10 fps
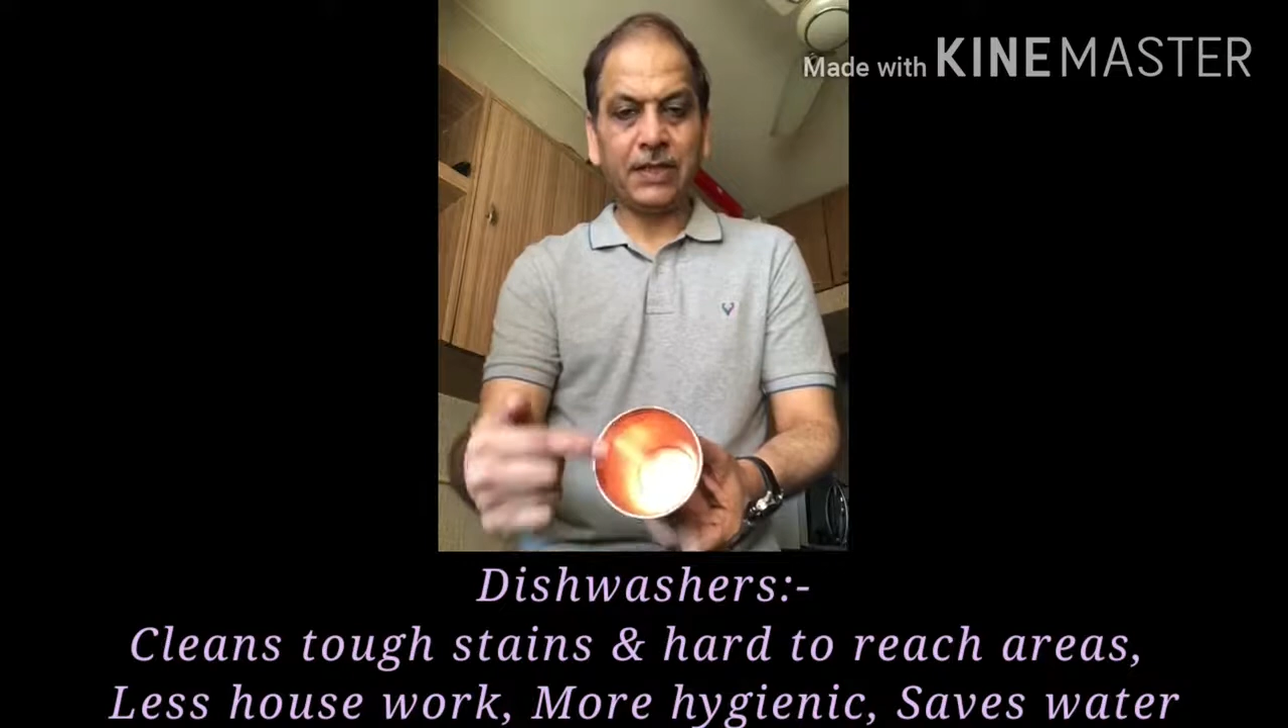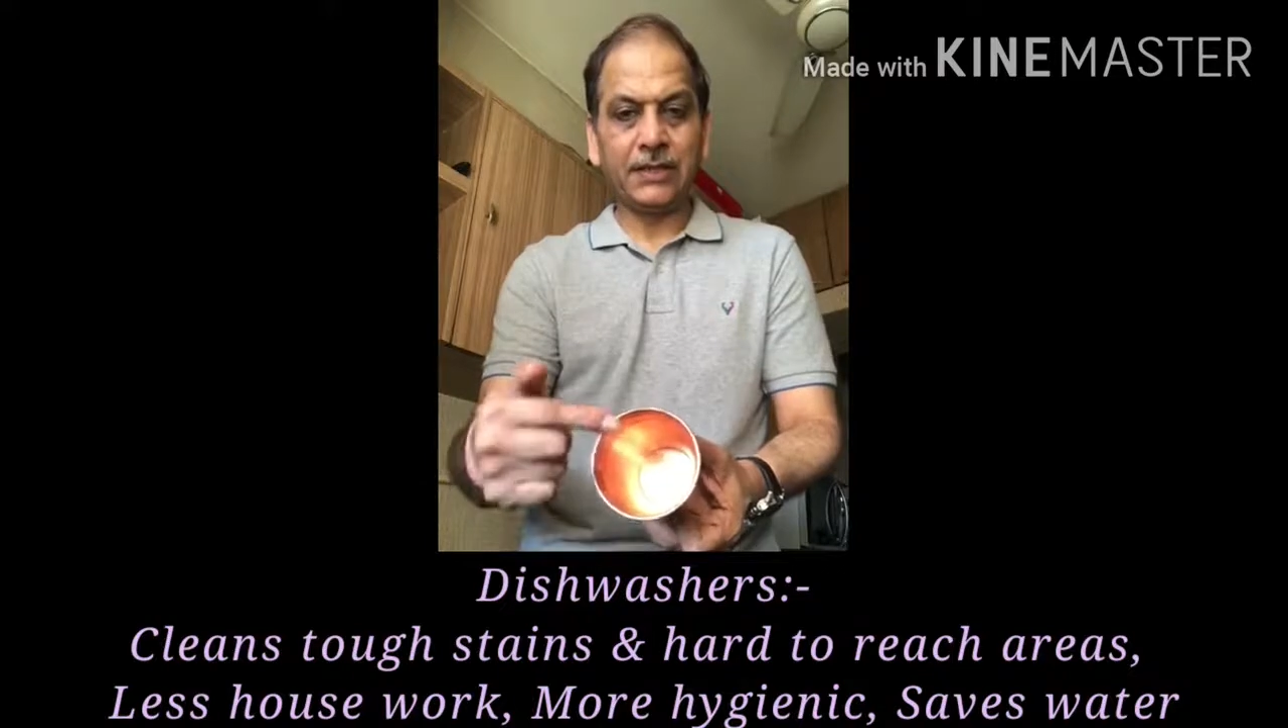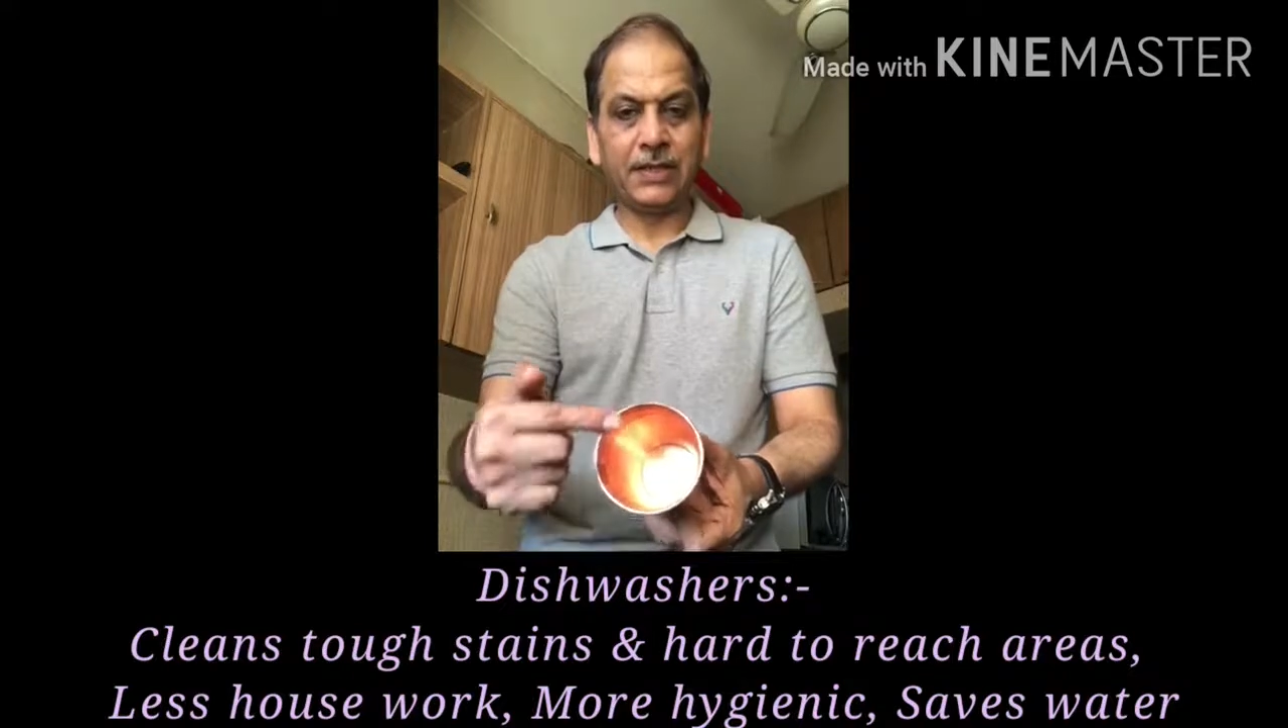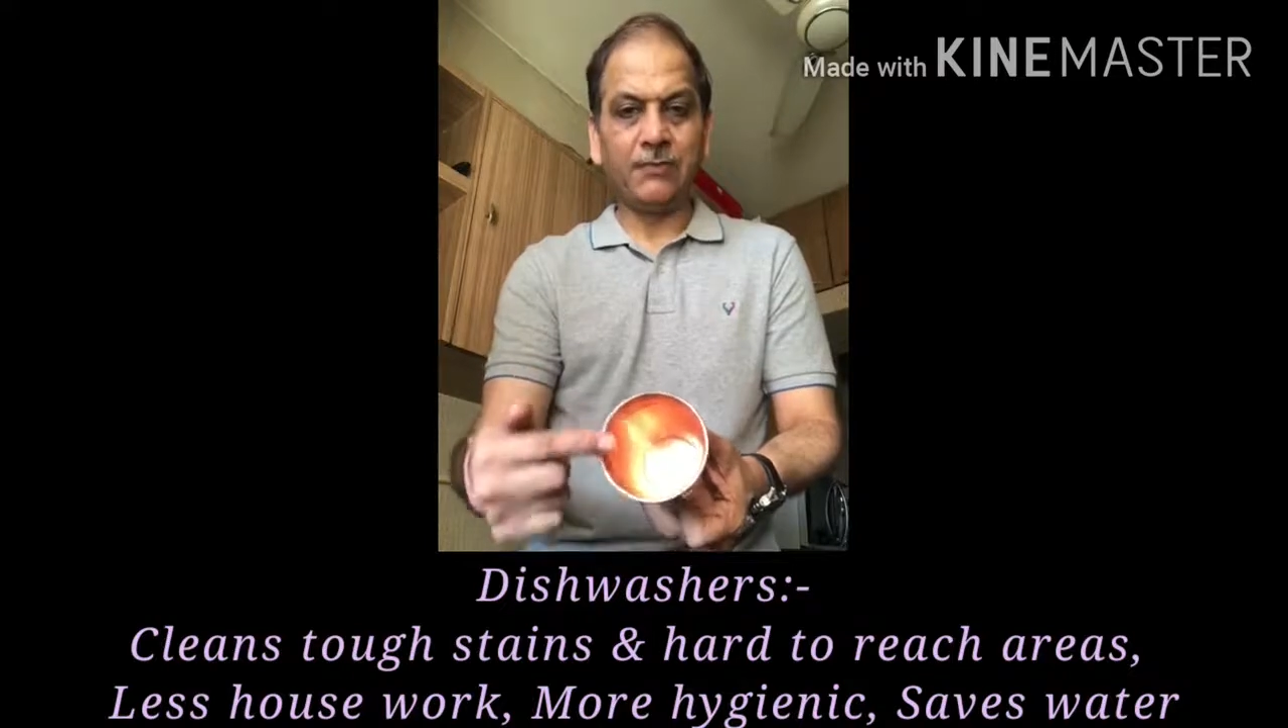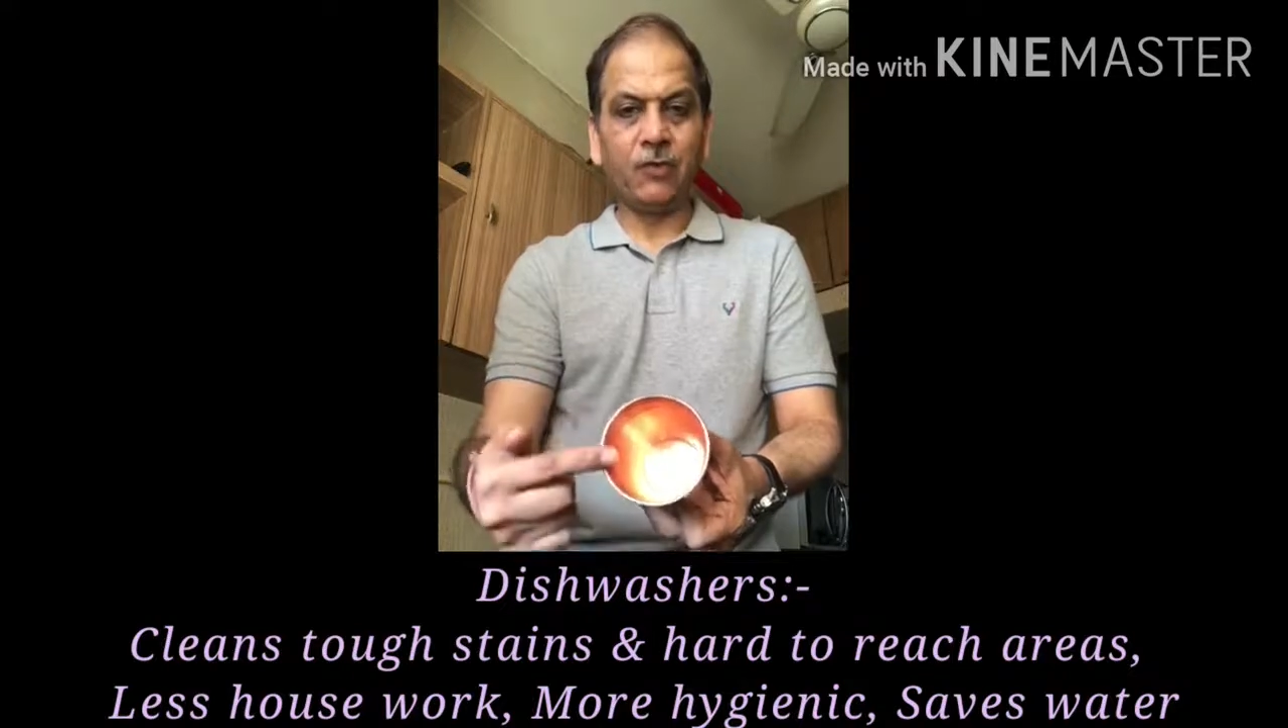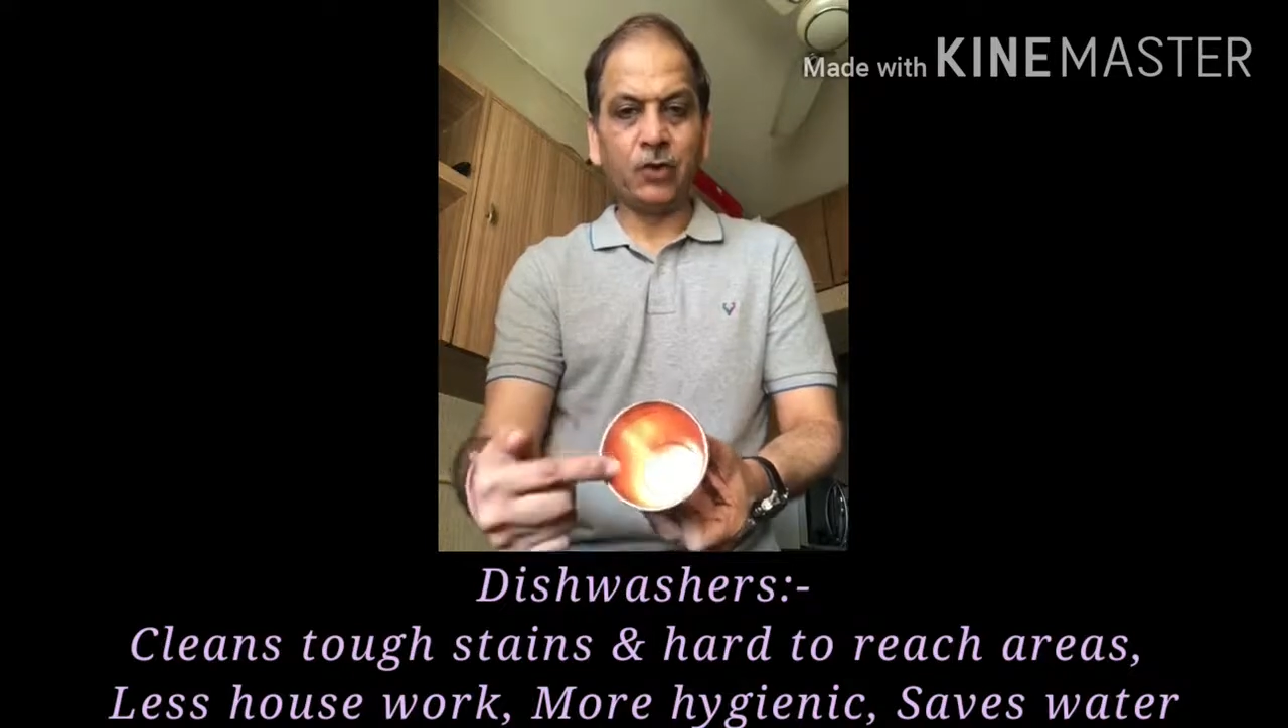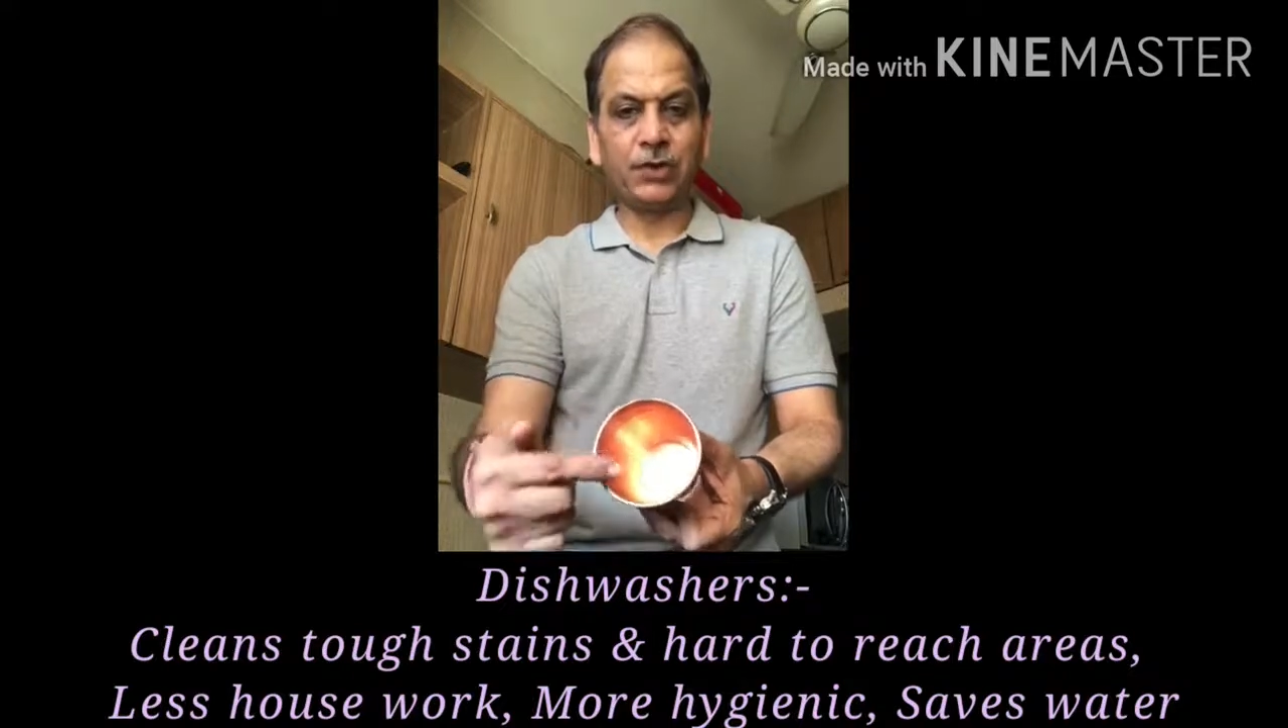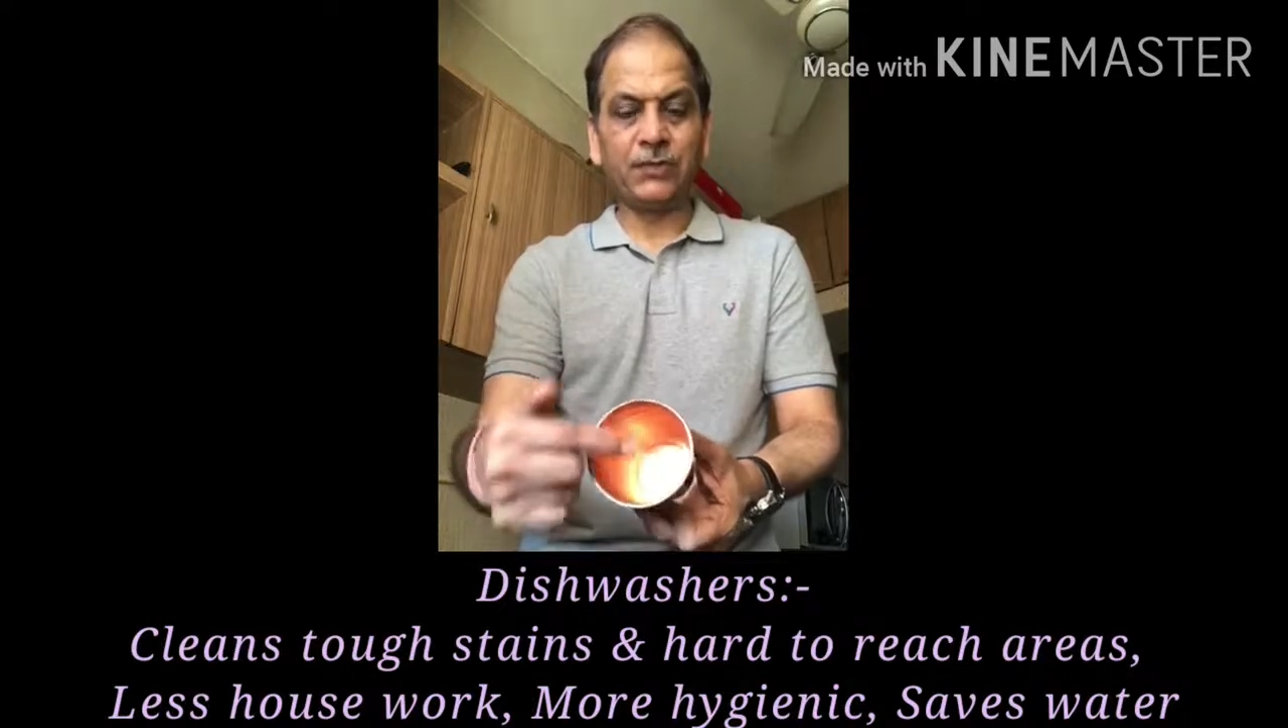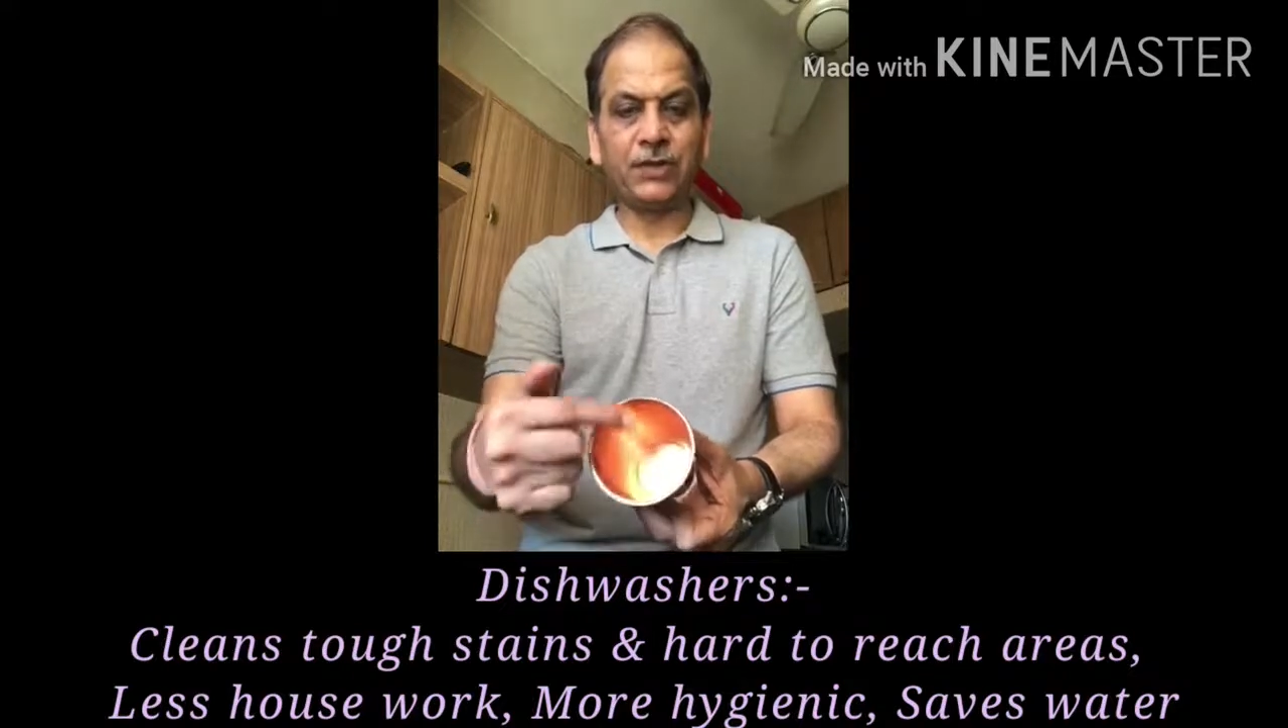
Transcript: some washing